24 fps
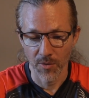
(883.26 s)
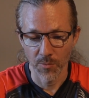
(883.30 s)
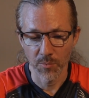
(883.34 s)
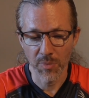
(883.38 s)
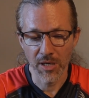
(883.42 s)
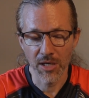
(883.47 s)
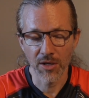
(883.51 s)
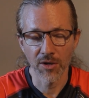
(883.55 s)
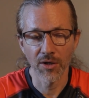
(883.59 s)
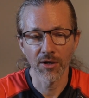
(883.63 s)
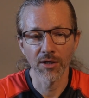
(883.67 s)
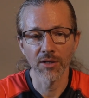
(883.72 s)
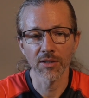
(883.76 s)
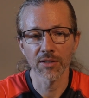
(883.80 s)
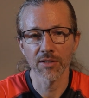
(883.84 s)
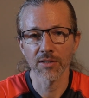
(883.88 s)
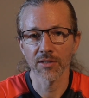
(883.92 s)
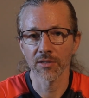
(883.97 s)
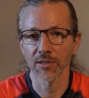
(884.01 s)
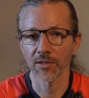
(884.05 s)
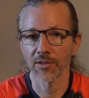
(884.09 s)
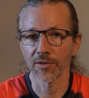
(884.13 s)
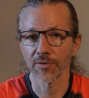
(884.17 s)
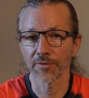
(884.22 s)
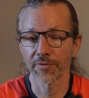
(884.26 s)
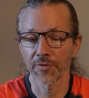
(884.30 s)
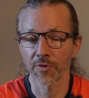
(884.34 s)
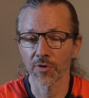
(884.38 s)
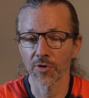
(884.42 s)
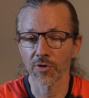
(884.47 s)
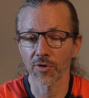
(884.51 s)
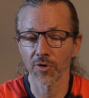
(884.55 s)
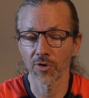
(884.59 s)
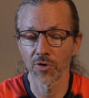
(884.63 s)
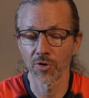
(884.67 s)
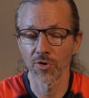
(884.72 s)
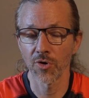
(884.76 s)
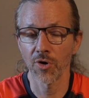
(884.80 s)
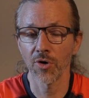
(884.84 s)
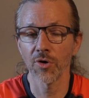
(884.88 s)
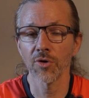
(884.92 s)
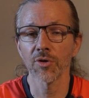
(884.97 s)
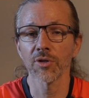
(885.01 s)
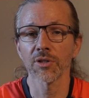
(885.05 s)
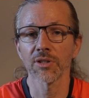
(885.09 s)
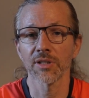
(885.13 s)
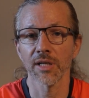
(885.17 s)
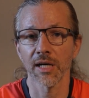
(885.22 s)
because for a
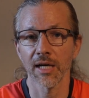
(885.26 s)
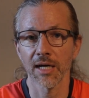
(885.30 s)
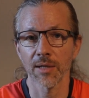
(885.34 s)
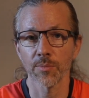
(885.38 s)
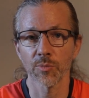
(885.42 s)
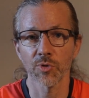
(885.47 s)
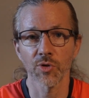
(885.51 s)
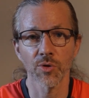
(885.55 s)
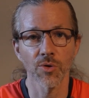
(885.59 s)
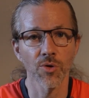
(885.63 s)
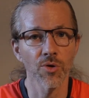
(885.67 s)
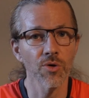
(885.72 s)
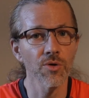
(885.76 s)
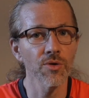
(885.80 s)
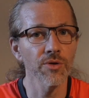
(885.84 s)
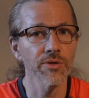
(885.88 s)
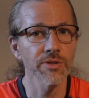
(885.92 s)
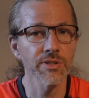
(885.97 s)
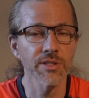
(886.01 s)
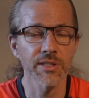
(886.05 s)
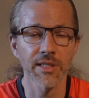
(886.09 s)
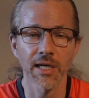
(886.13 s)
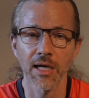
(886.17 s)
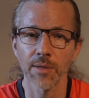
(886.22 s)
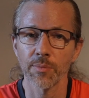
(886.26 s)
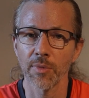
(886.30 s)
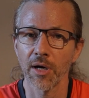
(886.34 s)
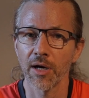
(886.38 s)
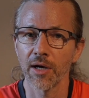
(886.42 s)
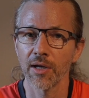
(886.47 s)
long time, the longest time,